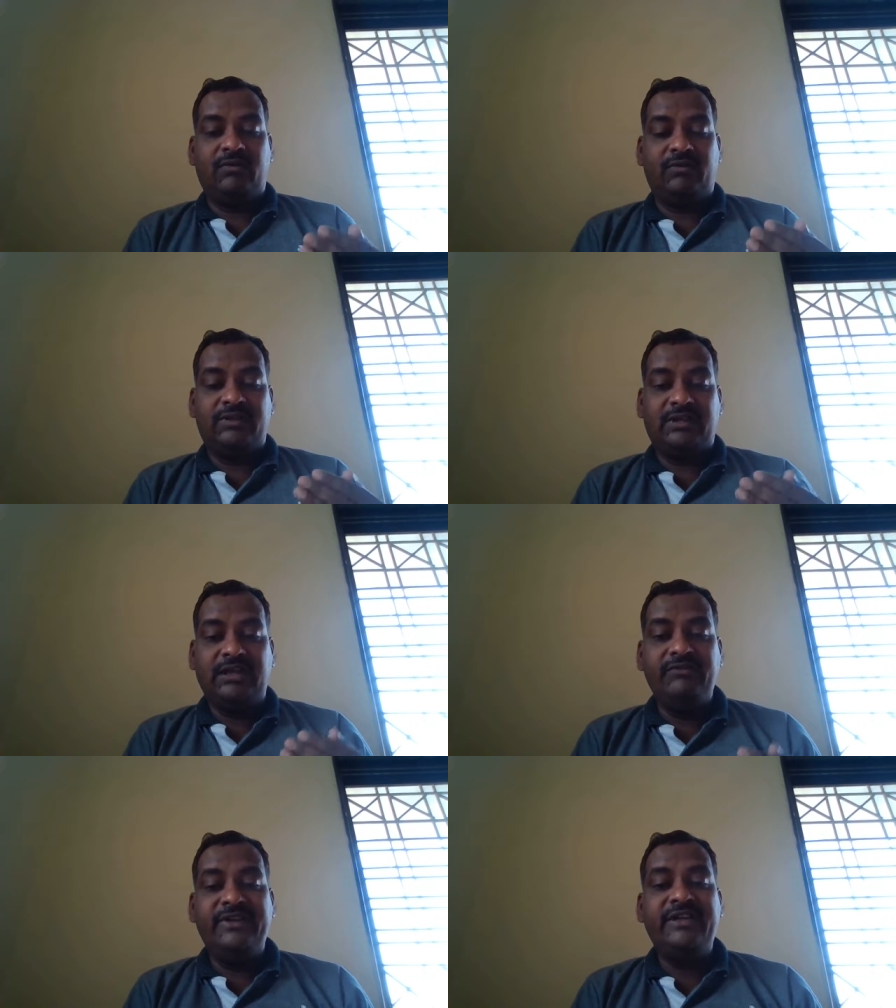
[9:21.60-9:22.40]
for the
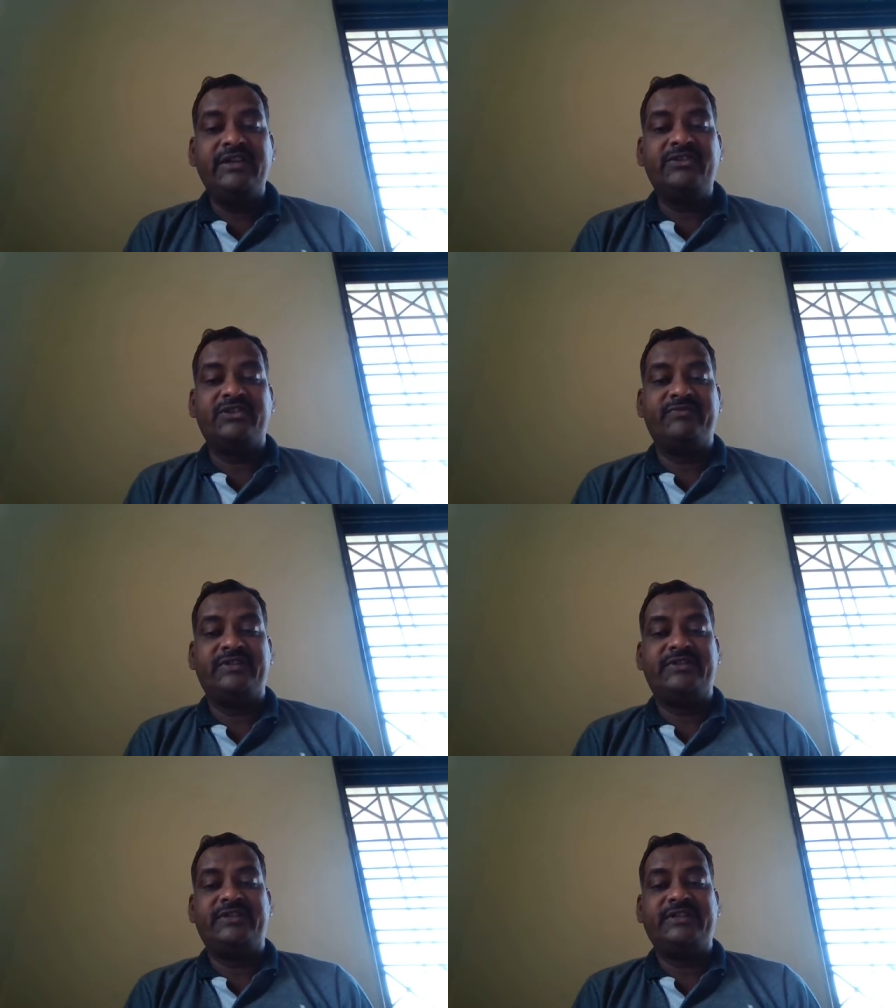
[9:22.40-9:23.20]
convenience of the
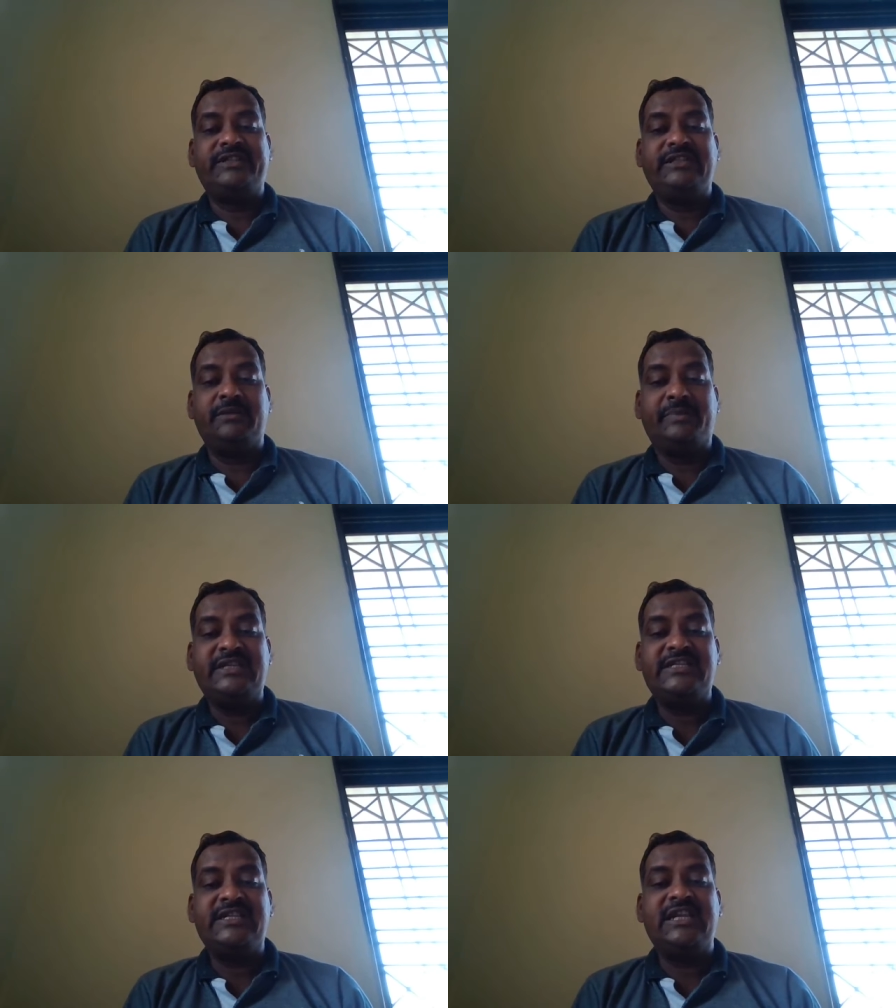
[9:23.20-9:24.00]
study, the
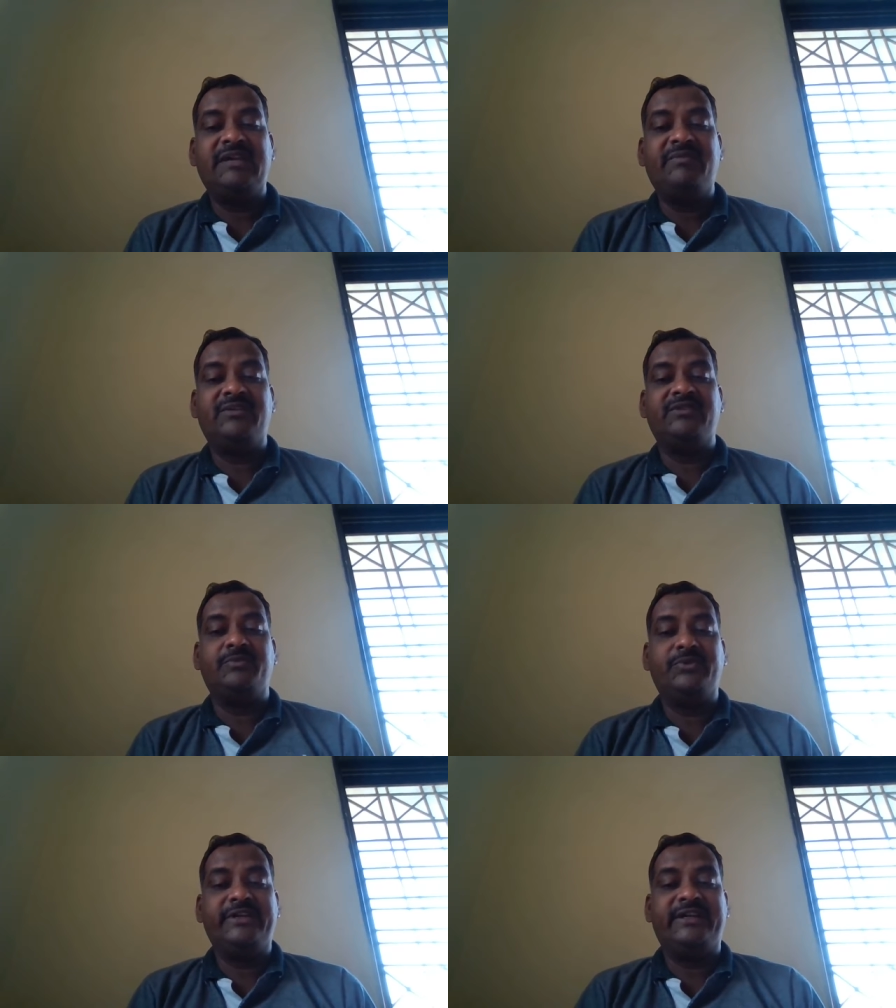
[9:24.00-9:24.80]
basic element of the
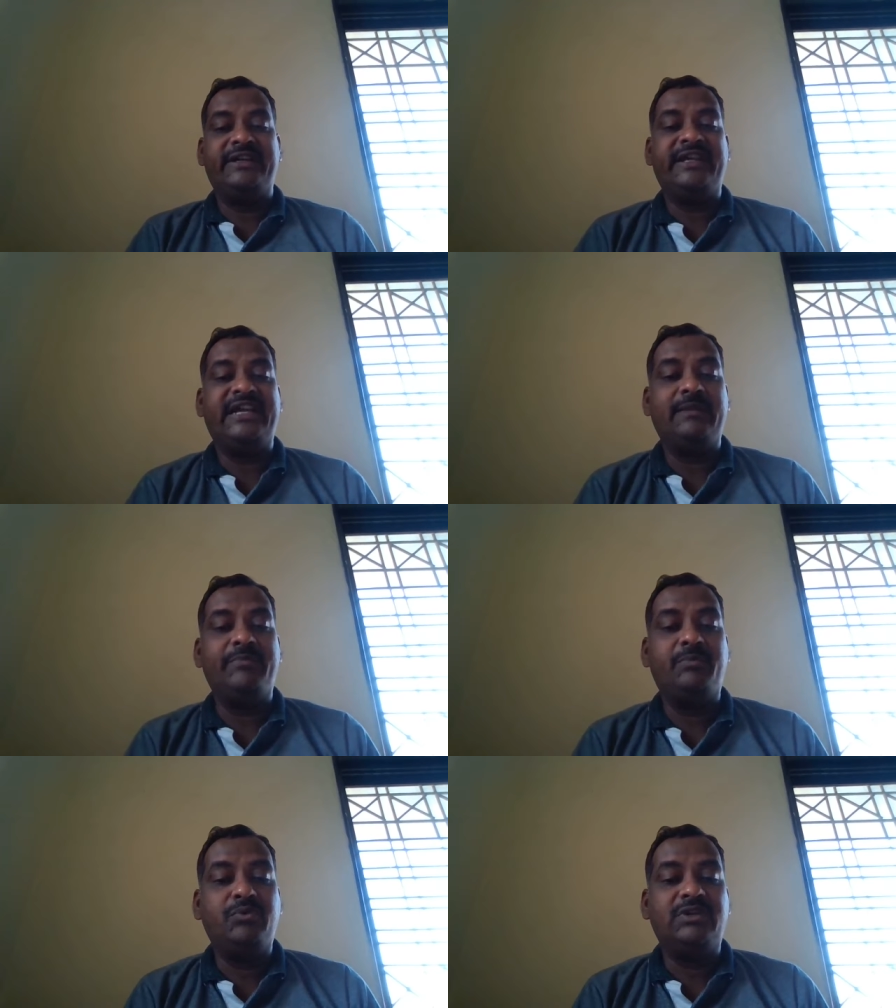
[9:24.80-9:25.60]
poetry can
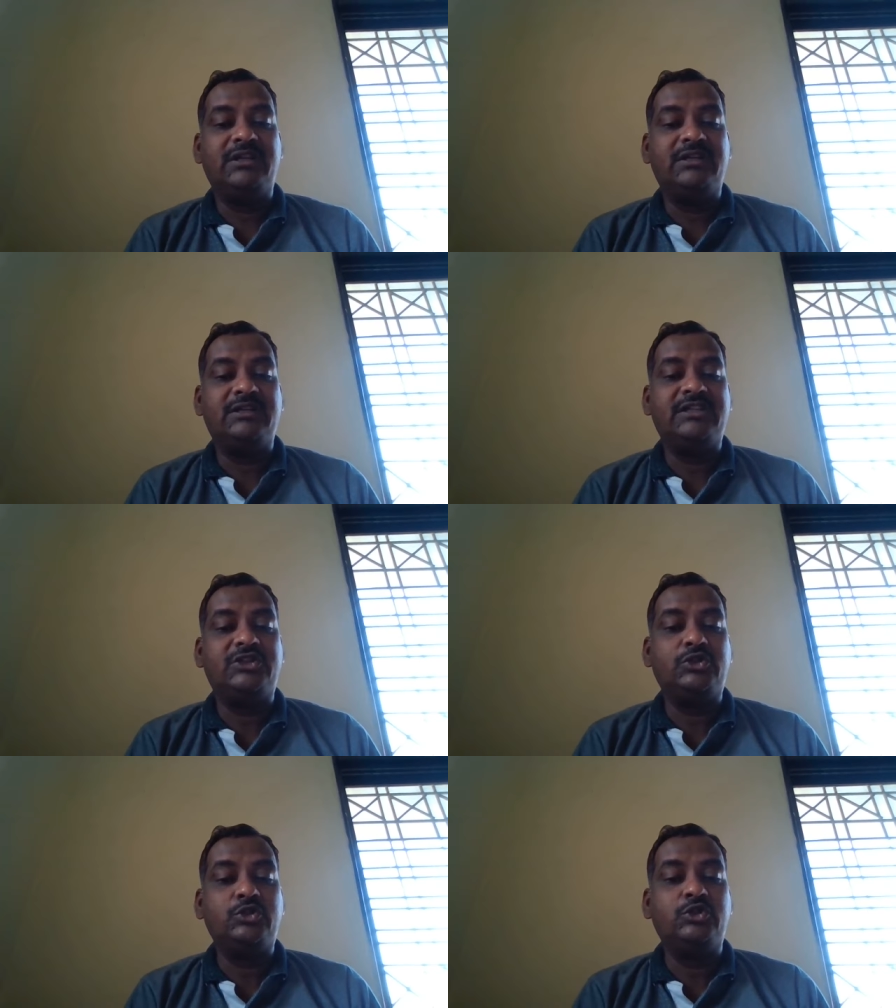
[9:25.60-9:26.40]
be put under these
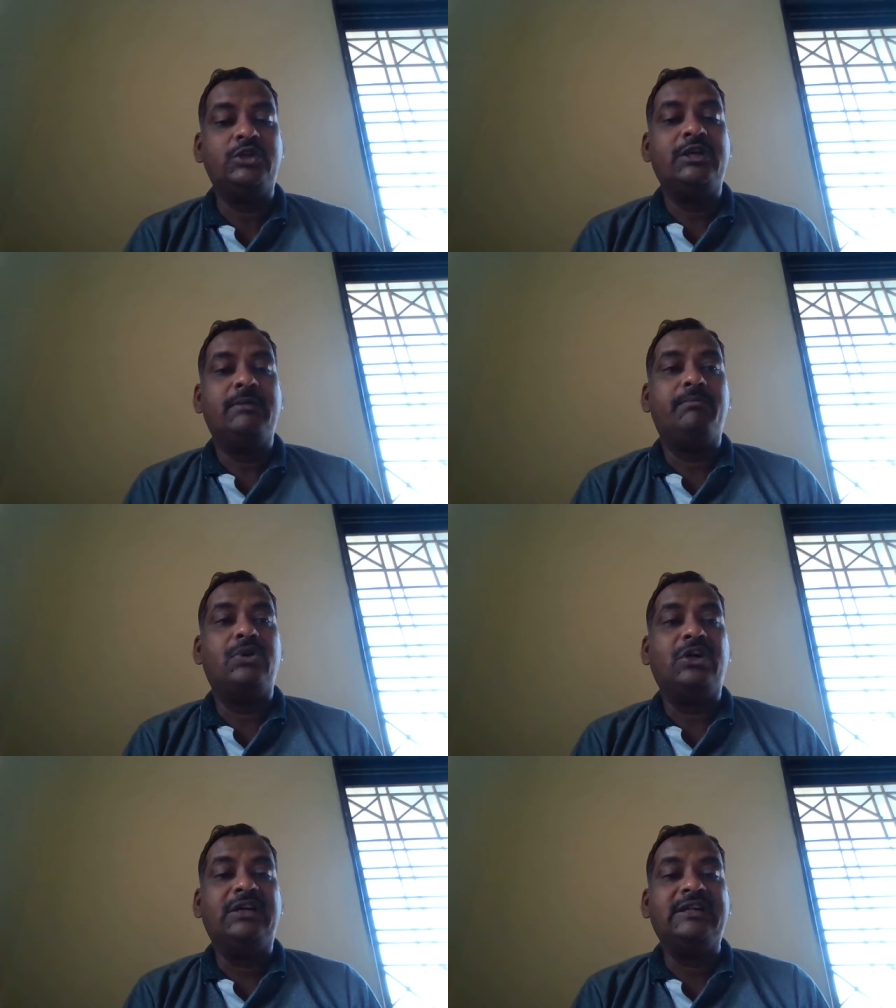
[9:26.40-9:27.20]
two
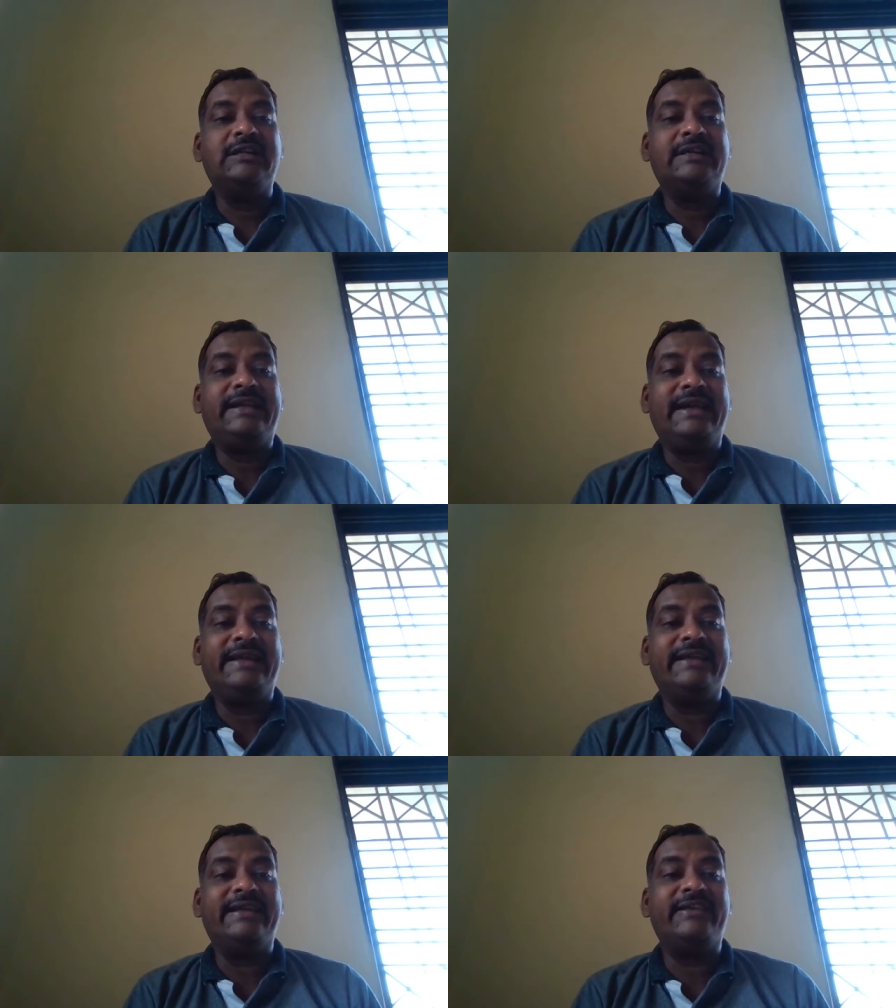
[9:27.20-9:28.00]
broad
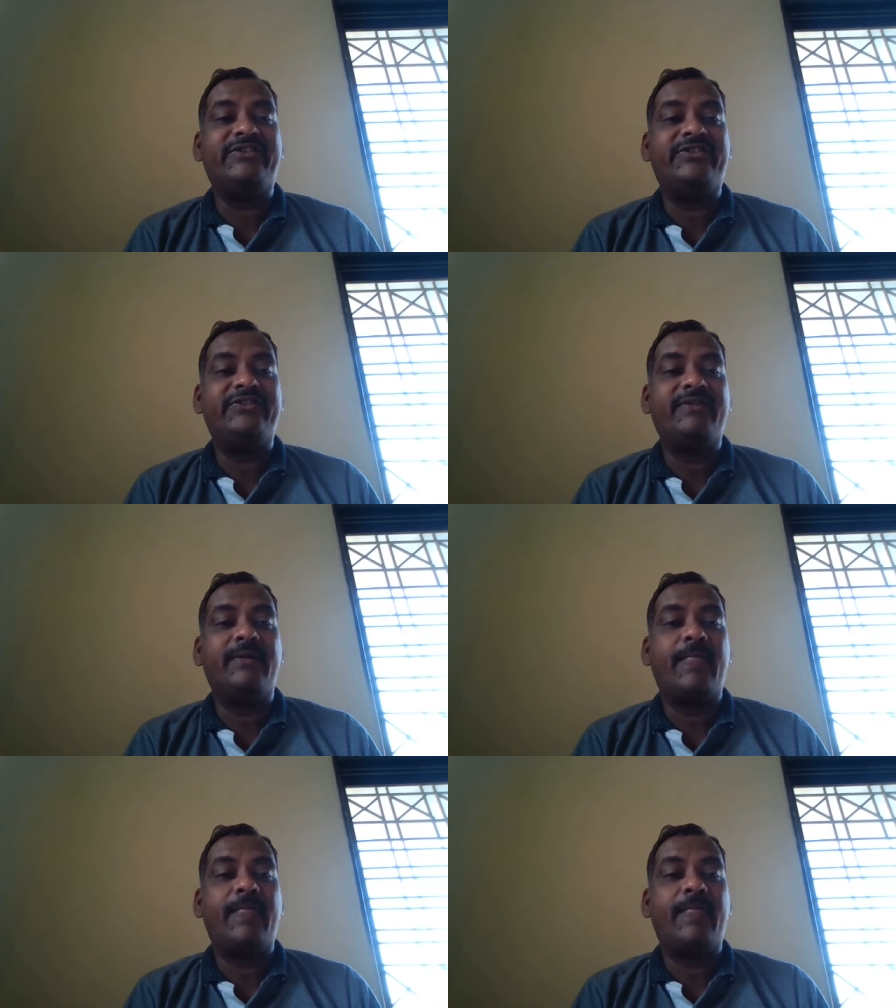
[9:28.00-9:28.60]
categories.